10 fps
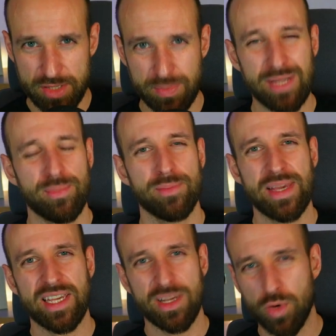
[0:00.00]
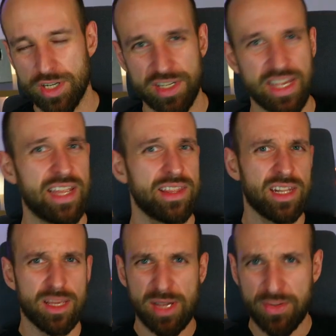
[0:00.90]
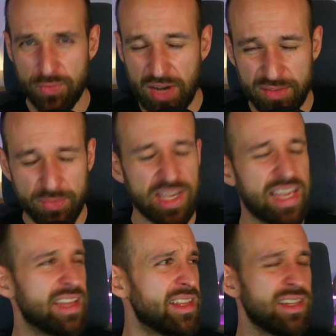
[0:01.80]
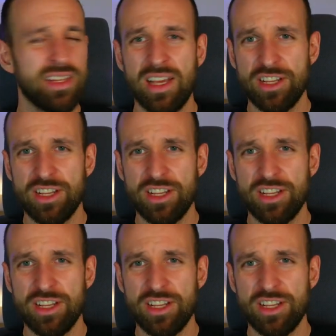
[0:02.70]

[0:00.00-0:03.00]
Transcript: people making 1K and then they make 5K and then